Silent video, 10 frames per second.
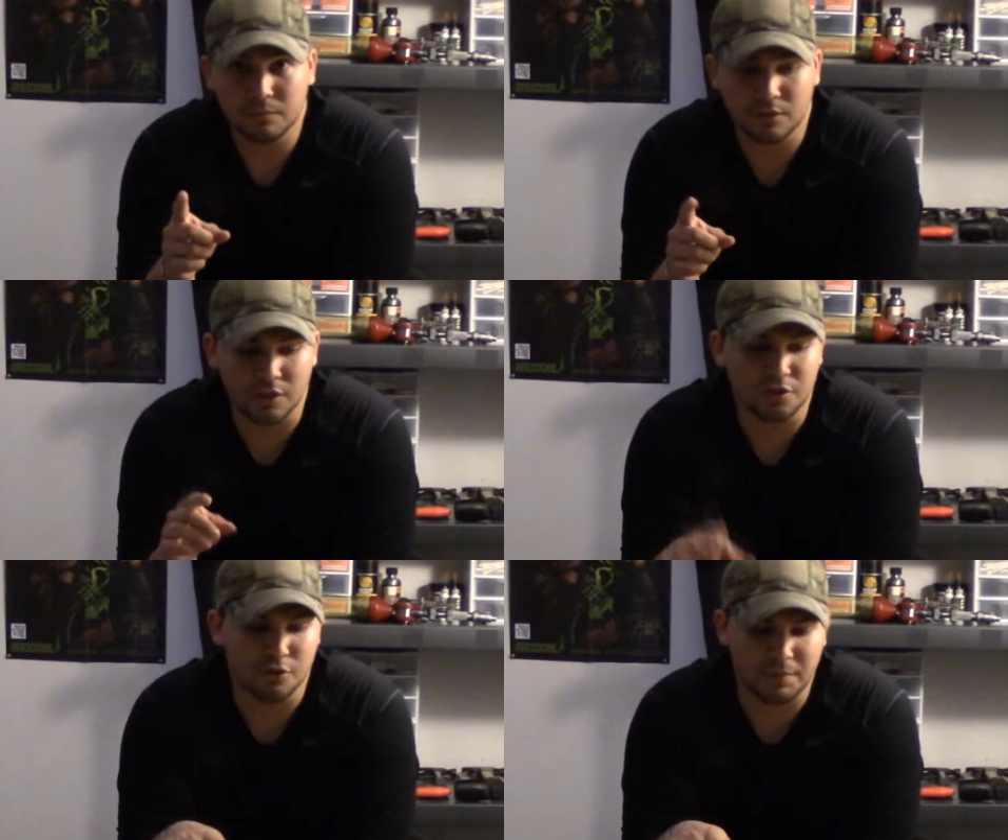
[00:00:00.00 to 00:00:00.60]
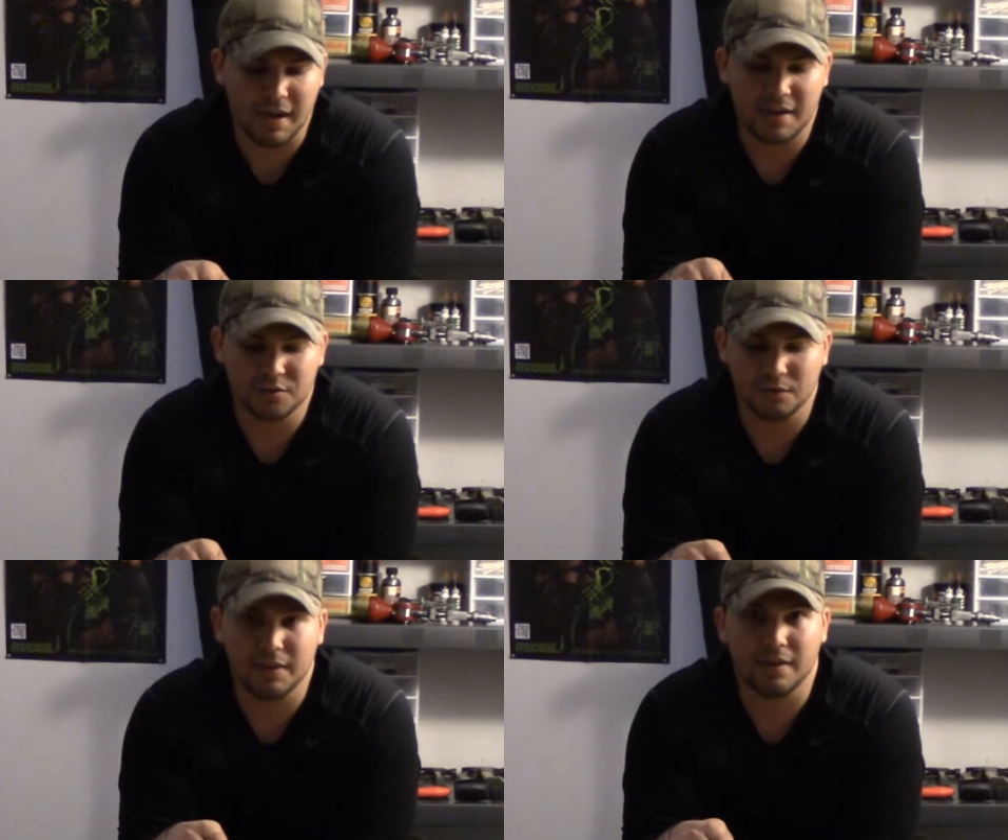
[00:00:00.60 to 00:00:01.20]
Good group of guys
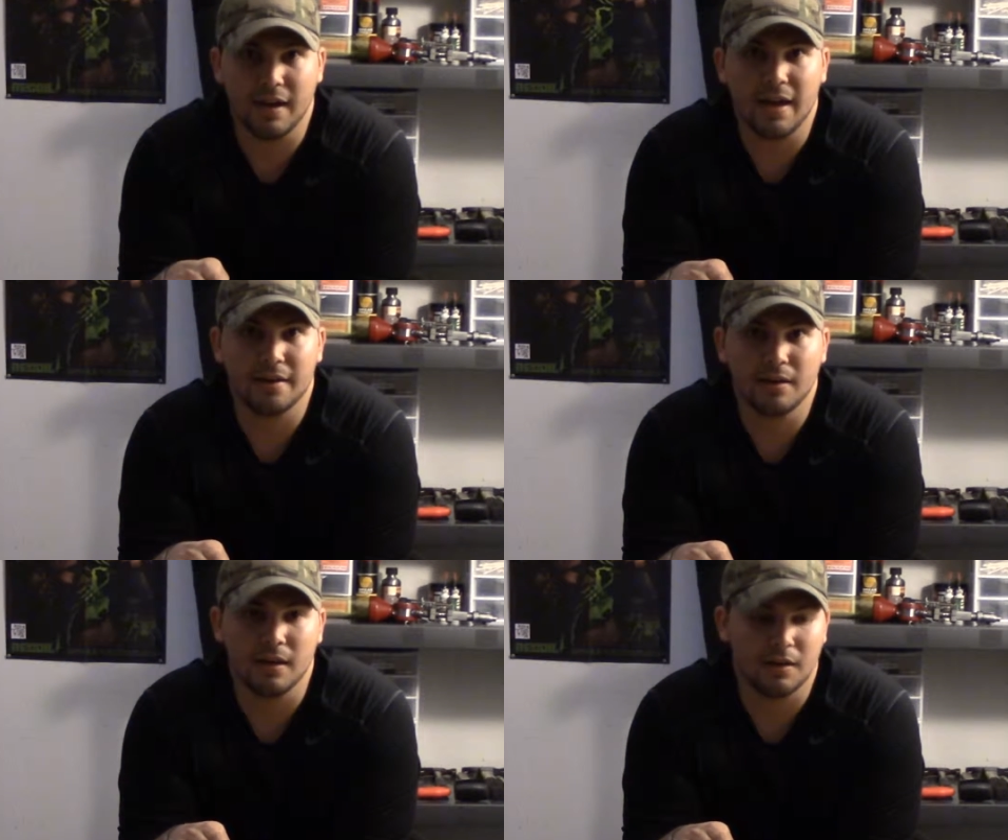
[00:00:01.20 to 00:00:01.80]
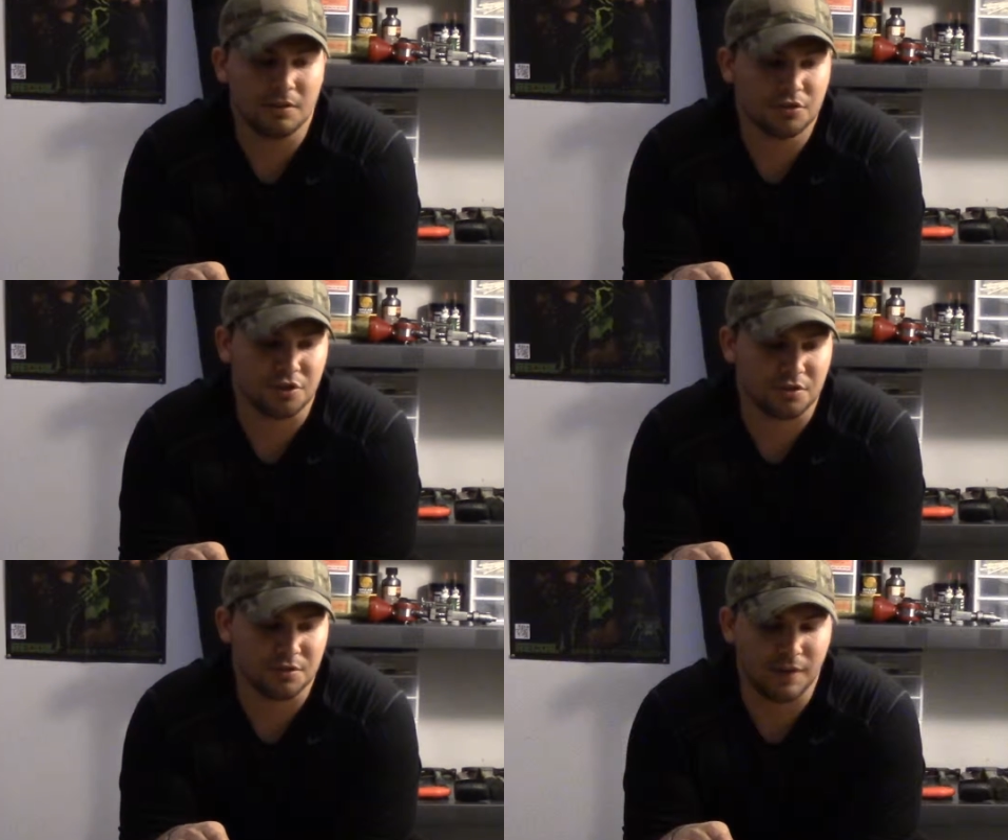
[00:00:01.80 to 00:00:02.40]
over there at
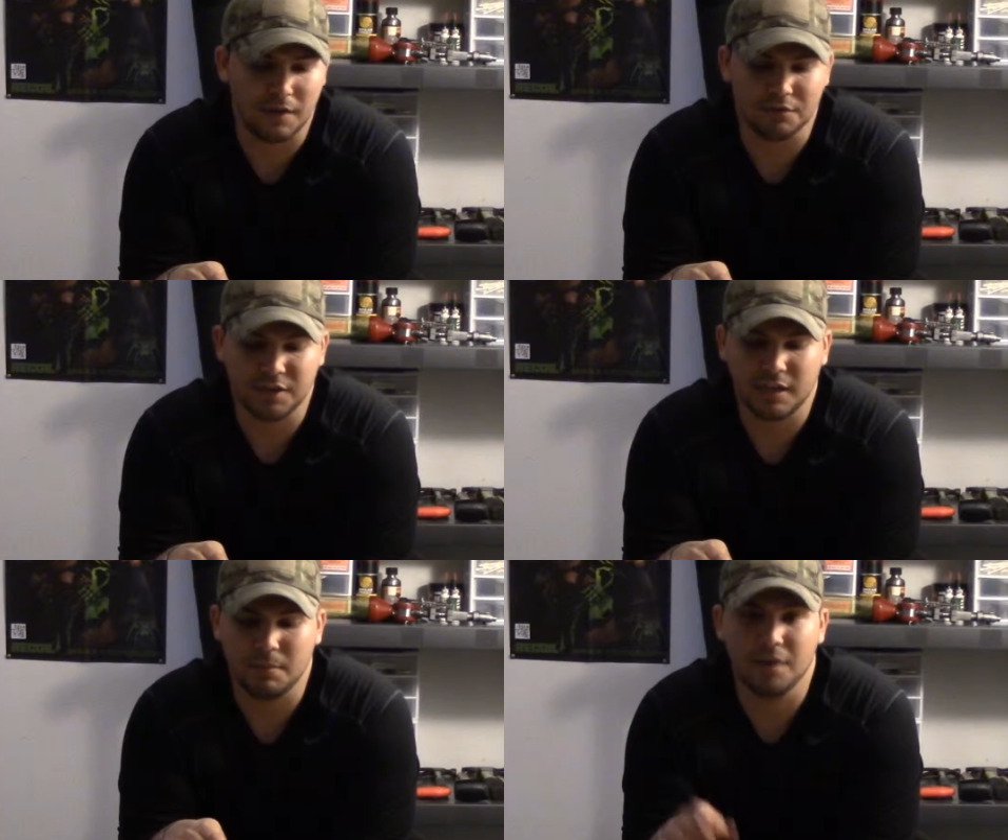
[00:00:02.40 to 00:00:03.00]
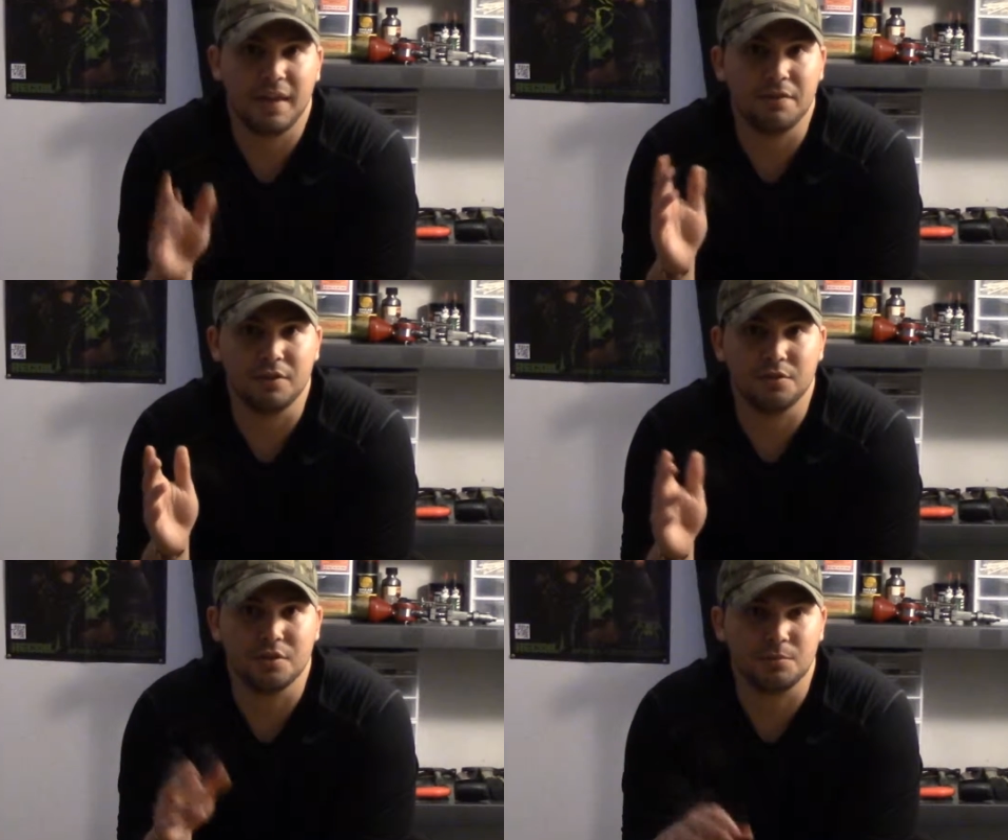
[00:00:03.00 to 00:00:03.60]
Sure Survival. Check them out. They have a
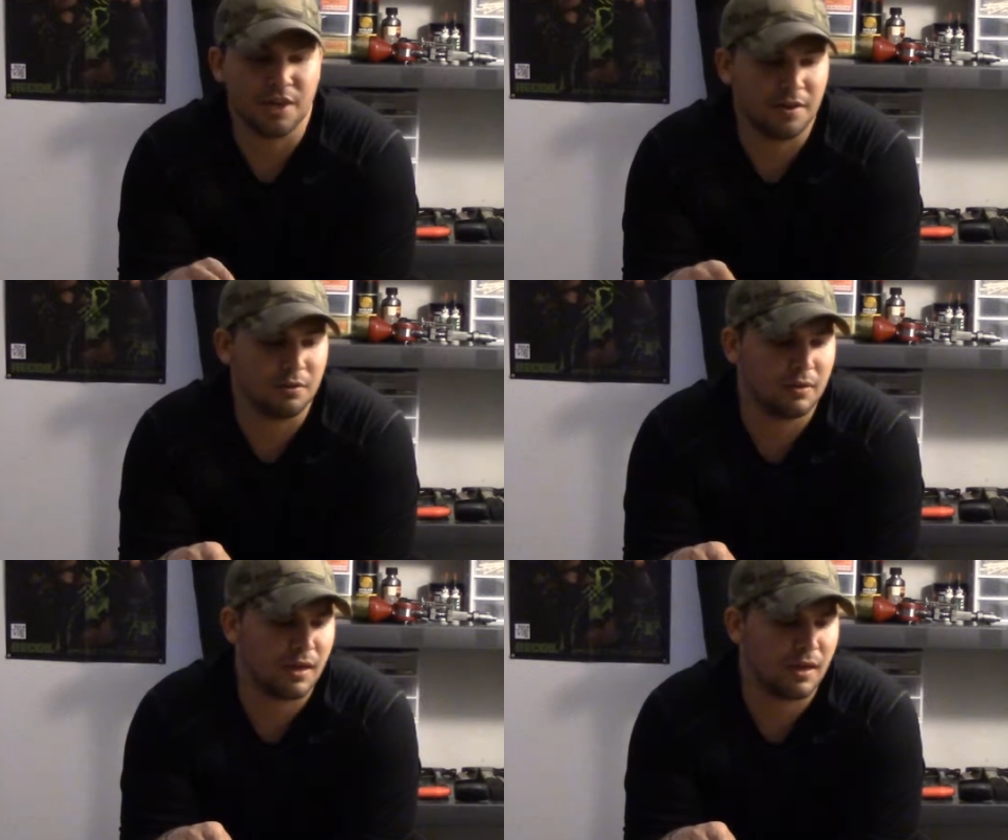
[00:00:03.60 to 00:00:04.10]
YouTube channel.